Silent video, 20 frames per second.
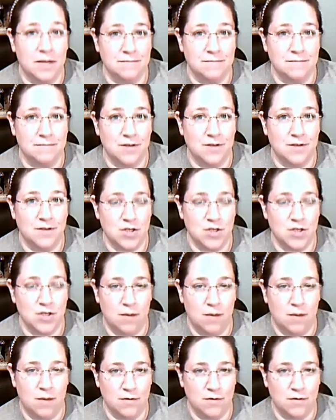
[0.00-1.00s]
on a job
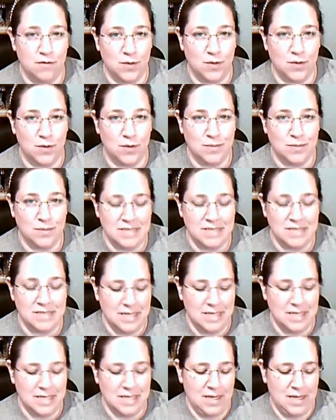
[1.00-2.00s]
interview.
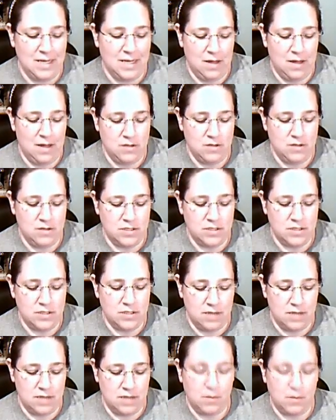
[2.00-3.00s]
And let's just say if
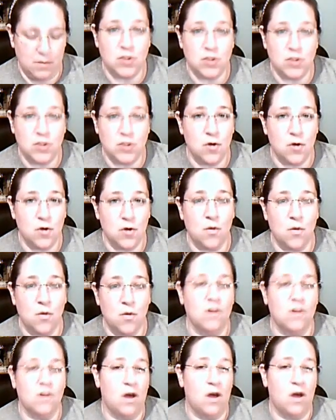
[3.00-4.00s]
my shirt weren't
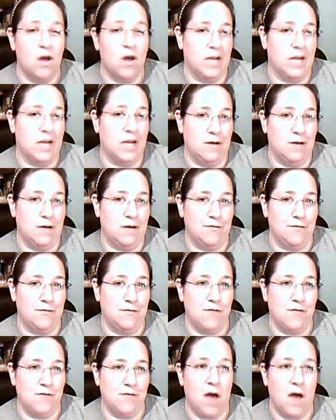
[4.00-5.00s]
long enough,
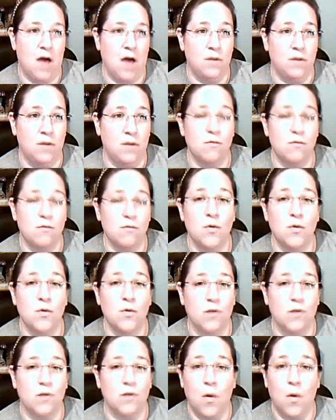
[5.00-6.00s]
I would have mooned a
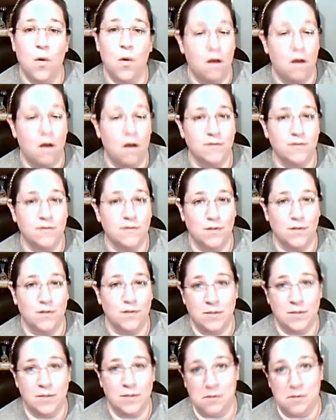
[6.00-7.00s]
whole office full of
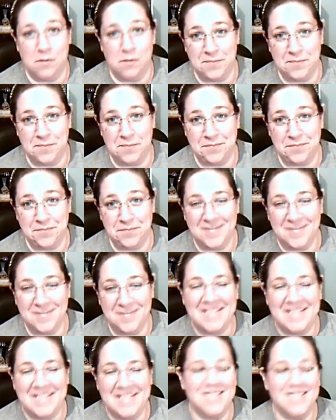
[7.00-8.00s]
people.
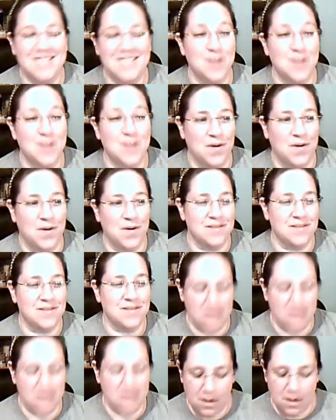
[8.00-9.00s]
So instead
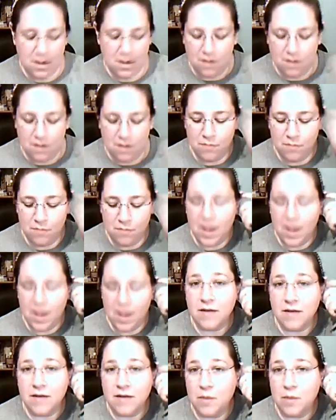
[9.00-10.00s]
of buying a new
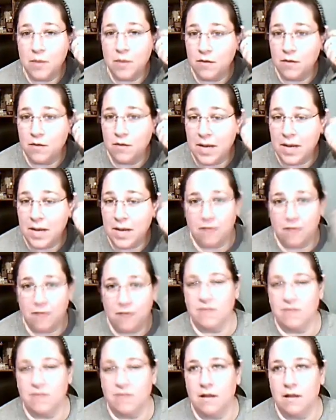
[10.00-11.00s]
pair of pants, because I
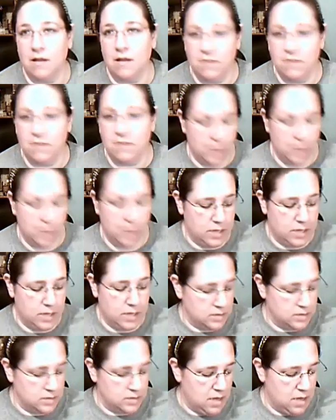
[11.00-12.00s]
love these pants
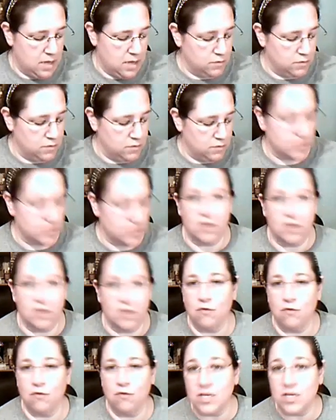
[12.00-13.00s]
and they're still in
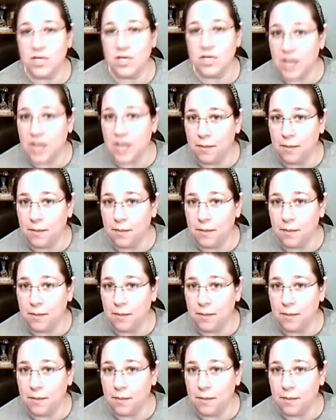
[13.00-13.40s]
great shape,